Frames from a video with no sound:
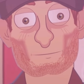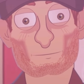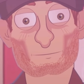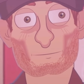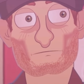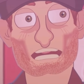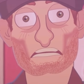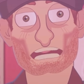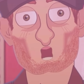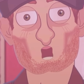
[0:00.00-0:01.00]
made of
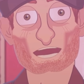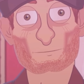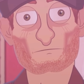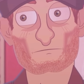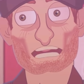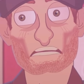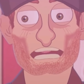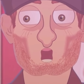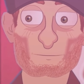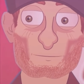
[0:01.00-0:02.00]
cherry juice and candy."